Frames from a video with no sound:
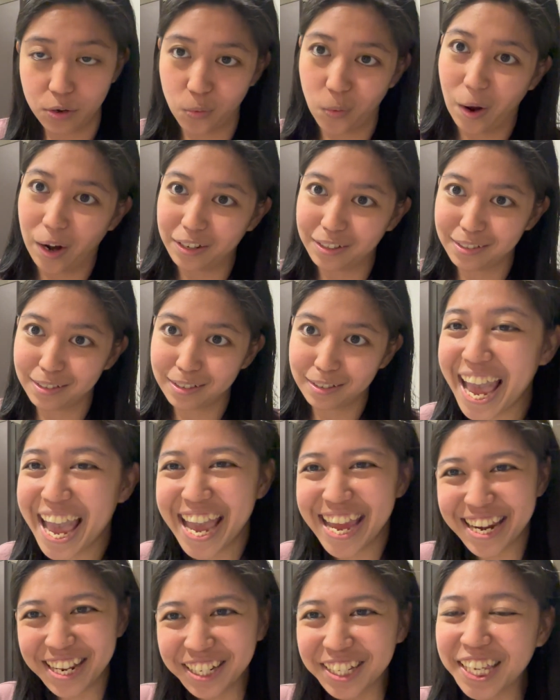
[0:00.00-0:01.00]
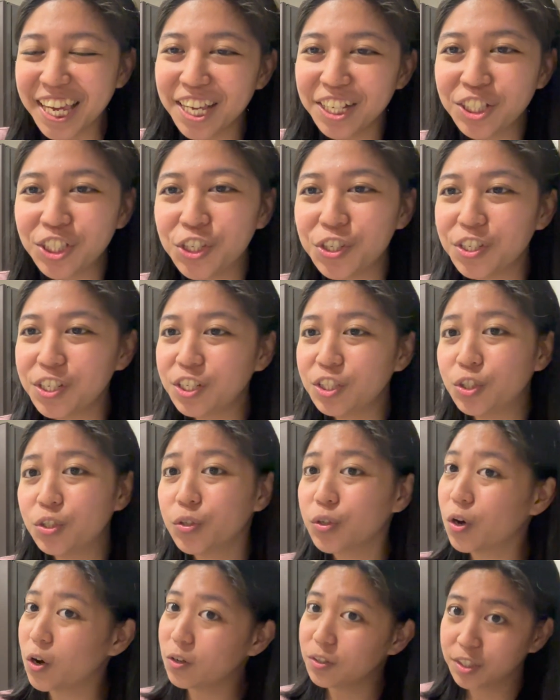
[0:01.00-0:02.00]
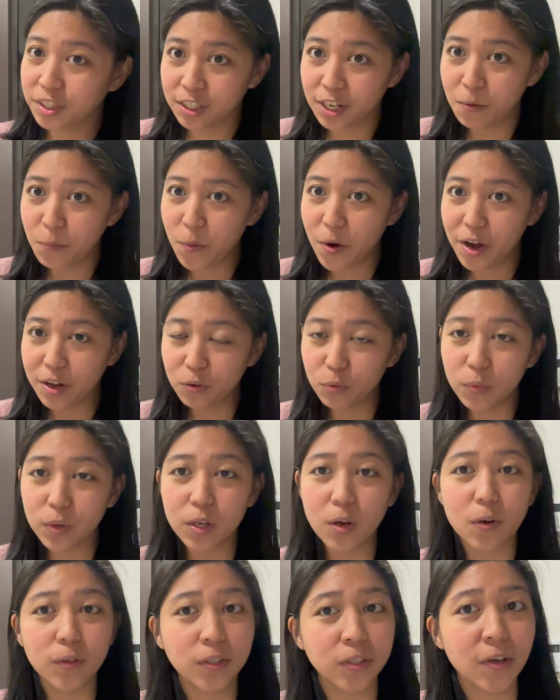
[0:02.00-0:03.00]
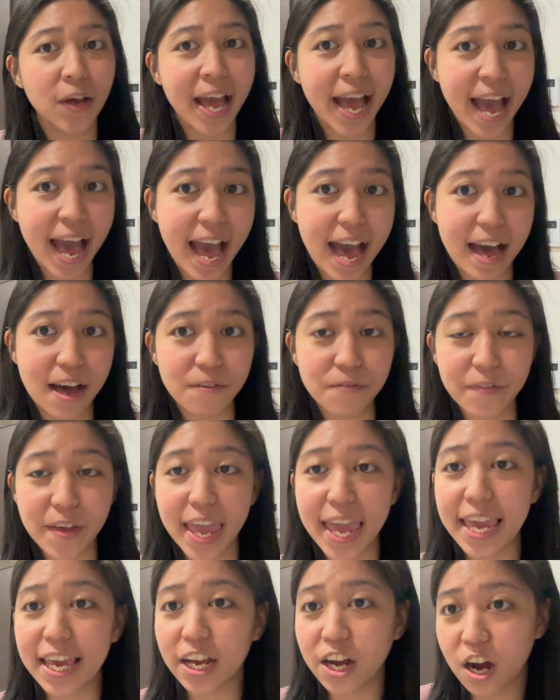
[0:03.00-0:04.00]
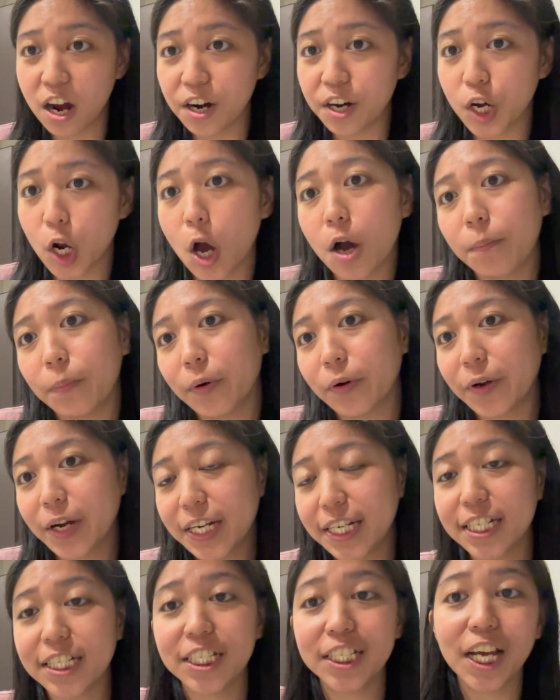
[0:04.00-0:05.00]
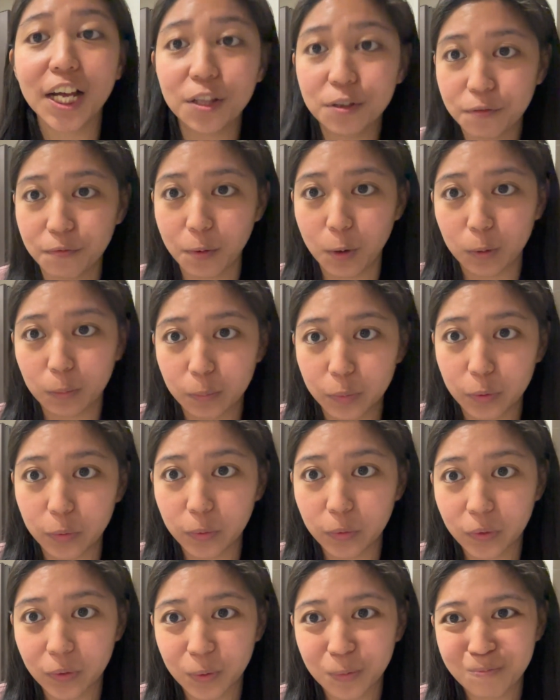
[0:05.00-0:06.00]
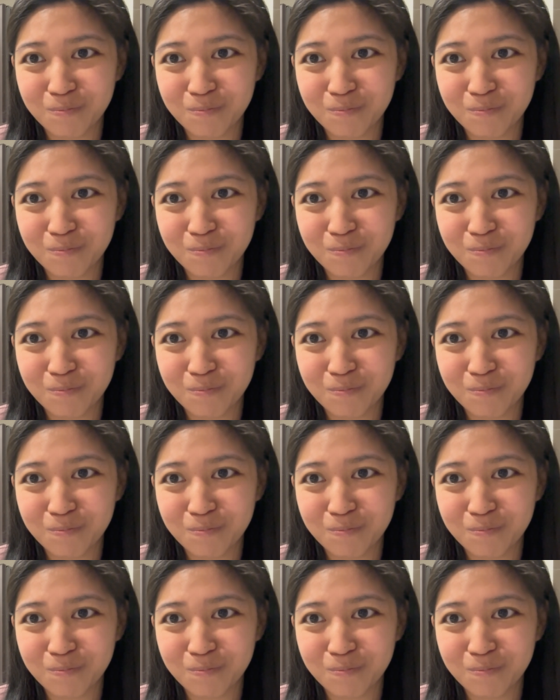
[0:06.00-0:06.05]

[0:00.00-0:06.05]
one. And in case you need to call someone, we also have a card-operated telephone booth.